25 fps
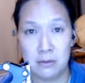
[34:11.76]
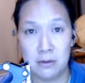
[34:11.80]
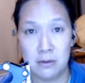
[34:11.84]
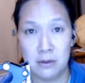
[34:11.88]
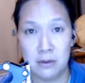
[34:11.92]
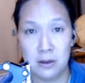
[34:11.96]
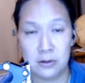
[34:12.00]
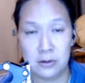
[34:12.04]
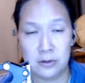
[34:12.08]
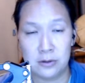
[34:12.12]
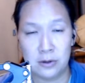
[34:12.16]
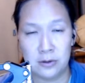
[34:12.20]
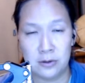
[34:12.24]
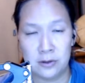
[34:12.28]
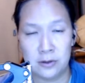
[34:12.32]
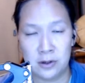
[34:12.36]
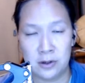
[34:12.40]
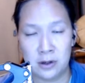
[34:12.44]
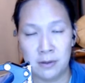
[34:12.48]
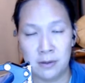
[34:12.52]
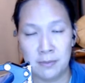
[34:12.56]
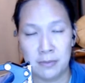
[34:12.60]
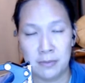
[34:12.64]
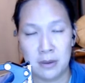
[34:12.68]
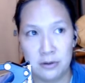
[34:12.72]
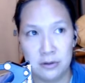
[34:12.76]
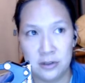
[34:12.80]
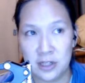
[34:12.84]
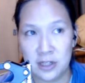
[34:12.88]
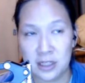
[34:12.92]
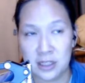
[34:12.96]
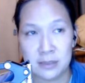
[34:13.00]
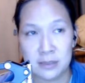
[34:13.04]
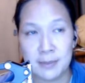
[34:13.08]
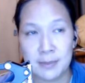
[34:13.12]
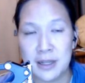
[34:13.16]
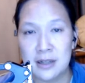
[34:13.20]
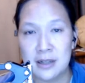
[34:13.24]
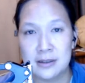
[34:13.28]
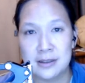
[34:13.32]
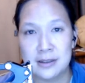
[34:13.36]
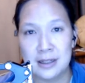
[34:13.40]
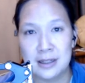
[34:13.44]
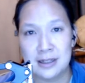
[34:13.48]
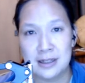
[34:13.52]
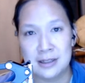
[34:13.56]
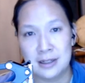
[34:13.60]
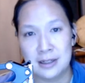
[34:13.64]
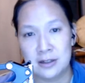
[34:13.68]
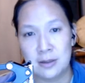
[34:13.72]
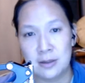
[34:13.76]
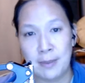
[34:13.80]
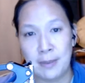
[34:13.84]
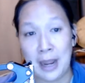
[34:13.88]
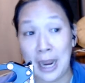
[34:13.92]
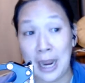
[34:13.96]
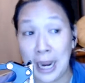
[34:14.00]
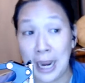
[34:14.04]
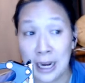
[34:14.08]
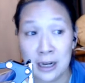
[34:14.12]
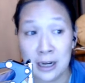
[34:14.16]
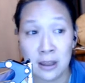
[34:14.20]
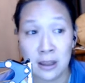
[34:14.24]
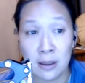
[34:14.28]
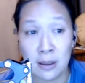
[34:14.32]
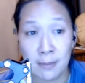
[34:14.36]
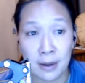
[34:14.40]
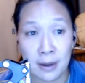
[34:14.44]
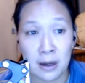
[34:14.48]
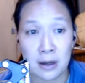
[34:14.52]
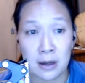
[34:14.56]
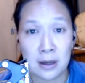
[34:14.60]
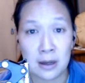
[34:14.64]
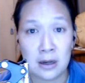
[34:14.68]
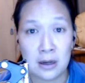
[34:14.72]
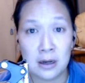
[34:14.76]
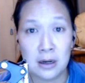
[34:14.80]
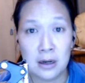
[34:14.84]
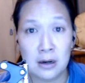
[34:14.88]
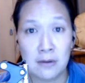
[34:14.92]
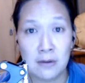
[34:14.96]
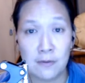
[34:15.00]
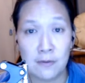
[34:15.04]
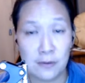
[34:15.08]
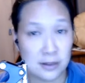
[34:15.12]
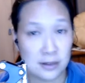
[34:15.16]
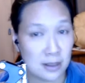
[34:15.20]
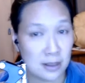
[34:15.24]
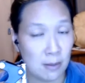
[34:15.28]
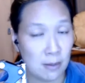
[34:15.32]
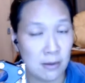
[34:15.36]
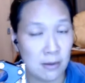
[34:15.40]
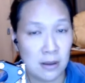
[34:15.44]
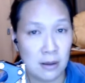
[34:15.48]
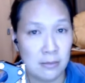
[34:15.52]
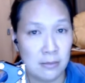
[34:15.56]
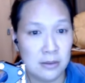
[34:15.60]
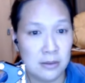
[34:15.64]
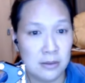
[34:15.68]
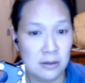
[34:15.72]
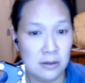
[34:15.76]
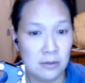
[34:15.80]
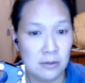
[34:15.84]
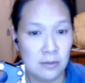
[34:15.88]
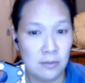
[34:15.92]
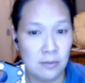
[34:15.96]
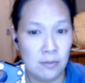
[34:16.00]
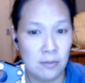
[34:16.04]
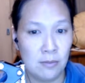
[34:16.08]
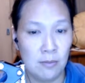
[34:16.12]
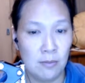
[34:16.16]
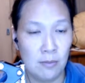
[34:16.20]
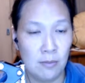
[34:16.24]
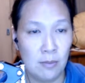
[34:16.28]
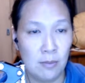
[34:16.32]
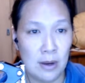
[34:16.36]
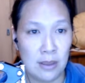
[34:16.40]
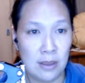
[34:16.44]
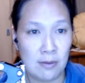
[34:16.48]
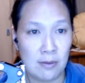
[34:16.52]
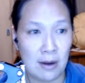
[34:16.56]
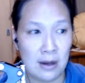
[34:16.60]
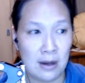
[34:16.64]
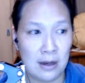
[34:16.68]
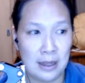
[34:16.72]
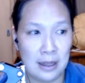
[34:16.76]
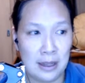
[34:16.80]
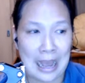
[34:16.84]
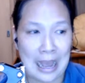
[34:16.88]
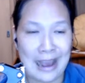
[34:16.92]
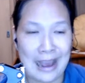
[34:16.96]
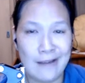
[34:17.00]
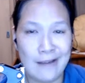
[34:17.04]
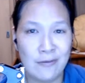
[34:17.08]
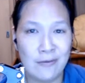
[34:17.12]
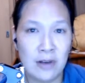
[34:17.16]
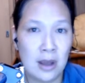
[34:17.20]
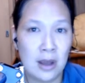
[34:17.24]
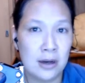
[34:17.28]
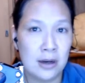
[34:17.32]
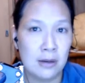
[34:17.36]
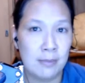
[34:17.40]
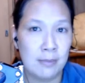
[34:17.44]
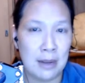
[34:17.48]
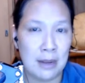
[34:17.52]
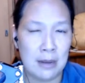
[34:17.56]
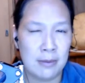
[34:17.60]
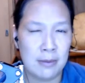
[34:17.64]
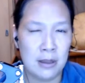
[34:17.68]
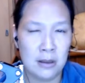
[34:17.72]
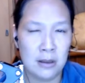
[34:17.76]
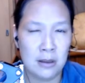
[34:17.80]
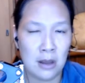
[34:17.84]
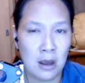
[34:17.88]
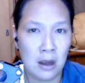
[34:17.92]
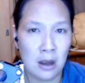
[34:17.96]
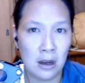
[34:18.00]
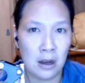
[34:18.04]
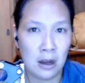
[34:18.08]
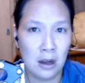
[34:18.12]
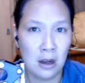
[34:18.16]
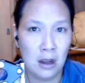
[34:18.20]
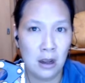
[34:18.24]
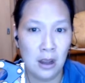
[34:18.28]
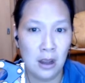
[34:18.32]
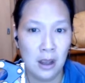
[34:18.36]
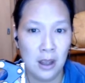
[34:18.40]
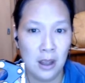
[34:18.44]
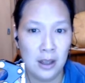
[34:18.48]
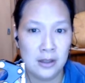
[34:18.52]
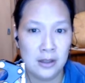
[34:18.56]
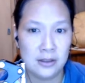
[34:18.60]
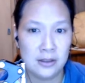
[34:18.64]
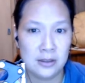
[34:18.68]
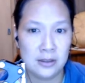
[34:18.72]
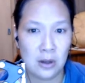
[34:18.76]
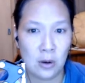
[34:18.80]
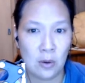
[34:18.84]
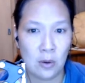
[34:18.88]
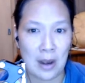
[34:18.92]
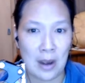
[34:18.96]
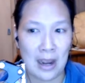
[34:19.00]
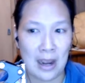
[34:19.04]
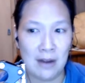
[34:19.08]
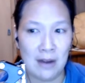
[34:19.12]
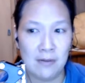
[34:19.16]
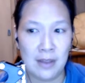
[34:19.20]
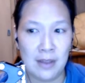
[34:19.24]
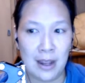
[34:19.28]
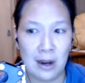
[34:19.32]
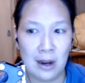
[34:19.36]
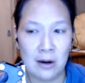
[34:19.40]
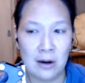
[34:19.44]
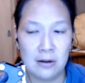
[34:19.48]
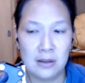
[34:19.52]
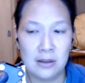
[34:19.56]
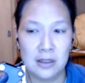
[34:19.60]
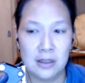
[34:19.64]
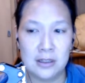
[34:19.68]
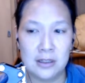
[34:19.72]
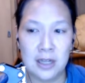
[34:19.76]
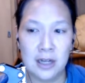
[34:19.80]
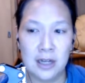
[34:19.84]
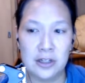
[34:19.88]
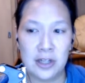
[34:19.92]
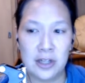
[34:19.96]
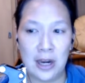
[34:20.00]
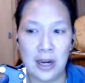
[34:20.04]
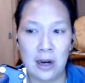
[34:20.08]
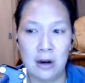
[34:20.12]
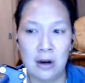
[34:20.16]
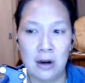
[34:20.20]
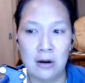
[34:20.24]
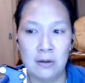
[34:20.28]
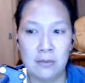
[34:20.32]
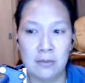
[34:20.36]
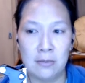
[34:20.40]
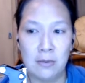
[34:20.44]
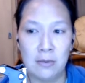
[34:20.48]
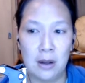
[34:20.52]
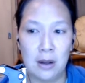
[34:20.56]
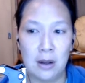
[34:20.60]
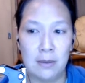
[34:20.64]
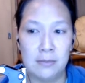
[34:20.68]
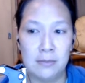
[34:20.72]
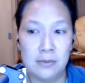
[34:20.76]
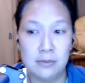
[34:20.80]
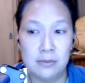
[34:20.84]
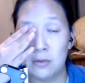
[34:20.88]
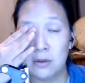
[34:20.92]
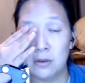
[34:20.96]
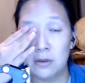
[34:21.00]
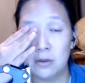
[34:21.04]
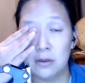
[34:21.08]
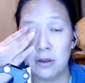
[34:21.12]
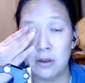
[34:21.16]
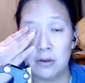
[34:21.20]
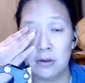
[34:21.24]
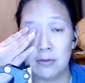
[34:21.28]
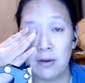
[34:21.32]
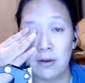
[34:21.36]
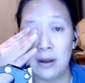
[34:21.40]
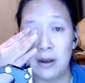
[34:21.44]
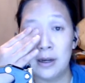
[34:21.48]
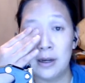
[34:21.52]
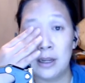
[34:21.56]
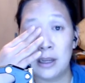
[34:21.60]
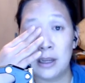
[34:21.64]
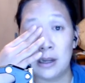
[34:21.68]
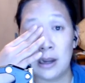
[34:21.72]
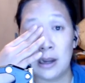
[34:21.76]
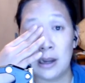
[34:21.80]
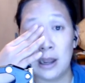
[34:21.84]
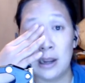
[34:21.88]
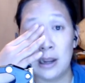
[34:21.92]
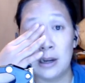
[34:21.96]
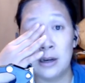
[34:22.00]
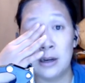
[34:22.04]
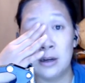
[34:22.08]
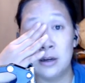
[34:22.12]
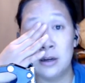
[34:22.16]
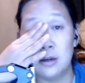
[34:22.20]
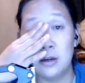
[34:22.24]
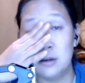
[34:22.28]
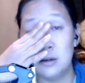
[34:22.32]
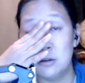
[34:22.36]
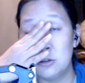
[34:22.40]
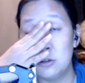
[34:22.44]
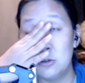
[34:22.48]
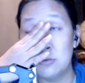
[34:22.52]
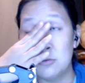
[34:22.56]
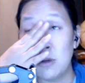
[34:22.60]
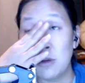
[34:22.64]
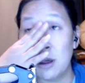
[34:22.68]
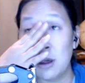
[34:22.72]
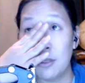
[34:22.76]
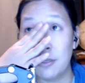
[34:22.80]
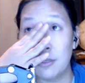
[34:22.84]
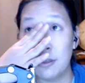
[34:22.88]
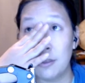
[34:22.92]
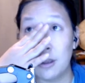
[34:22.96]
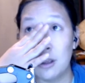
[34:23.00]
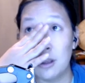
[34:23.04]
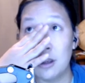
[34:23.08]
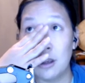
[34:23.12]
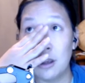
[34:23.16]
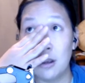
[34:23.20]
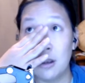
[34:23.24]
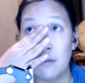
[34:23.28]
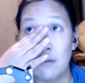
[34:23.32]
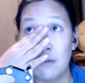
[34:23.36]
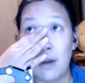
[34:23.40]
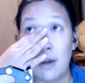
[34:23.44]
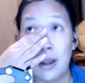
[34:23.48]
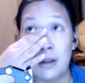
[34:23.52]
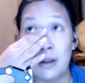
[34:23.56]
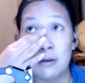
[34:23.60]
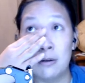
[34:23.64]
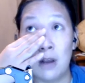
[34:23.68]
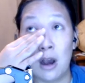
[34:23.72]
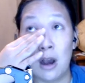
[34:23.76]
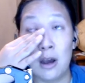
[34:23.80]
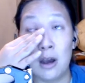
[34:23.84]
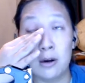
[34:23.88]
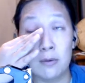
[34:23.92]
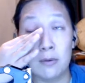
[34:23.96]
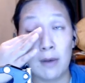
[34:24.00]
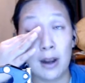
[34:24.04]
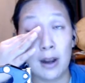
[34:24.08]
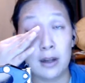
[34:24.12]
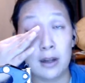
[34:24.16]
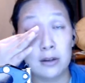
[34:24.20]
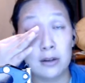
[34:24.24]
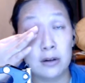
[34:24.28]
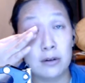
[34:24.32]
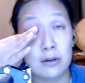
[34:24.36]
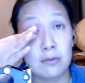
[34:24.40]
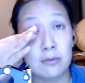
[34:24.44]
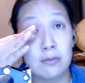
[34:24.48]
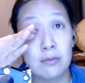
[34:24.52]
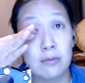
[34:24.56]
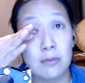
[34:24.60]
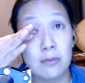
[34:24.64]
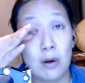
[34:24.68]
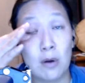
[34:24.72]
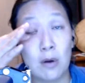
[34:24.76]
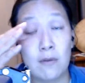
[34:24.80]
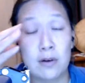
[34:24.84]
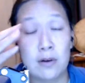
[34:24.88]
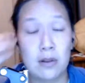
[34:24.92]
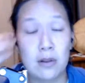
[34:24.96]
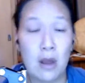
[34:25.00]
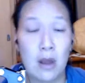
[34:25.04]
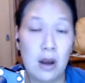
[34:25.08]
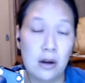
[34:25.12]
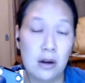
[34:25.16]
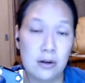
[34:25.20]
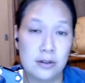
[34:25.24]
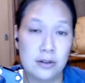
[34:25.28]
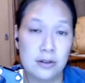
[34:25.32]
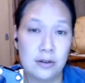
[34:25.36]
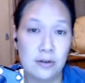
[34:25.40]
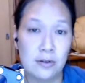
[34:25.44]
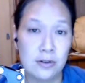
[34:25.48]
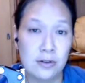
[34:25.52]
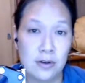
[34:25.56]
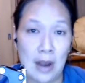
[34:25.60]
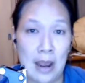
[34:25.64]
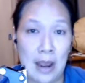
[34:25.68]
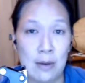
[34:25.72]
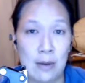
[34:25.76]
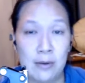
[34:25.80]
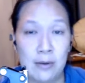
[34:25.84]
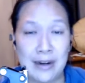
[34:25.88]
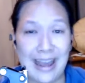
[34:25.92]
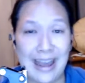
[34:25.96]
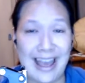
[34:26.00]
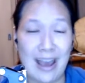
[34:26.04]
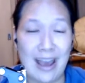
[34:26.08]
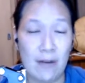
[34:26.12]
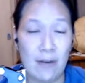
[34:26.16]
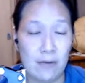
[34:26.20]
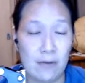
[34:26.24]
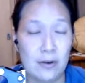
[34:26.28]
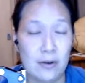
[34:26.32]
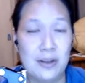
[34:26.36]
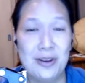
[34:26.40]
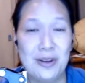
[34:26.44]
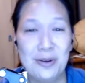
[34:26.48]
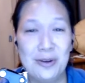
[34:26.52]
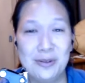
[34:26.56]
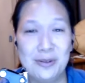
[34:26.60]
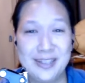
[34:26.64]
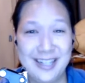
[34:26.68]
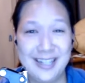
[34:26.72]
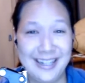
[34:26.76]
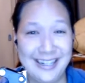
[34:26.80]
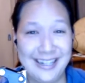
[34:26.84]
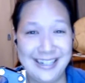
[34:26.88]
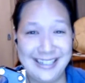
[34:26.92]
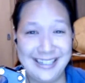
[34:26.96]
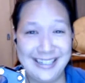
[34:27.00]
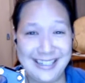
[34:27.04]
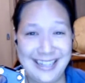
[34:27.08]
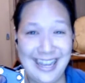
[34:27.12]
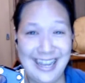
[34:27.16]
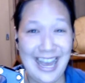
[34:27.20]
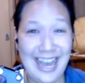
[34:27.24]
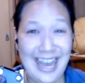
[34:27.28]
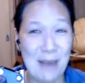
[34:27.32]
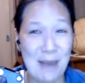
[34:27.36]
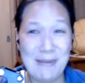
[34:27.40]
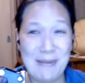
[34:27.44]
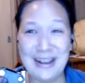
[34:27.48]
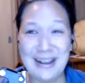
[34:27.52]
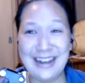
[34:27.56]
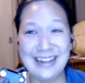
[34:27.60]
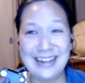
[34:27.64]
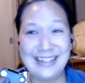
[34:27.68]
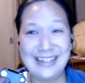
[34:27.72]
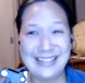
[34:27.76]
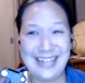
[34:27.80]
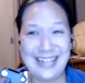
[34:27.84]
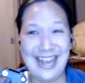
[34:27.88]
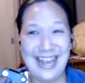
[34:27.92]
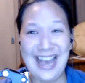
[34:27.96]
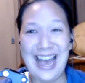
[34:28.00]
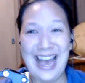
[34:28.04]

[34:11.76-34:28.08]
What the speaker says: serger, just because it's such a pain in the butt for some of them to rethread. Like, I've got a baby lock, so I have the touch air the threading, and I do not think if I got a regular overlock or serger I would ever use it, because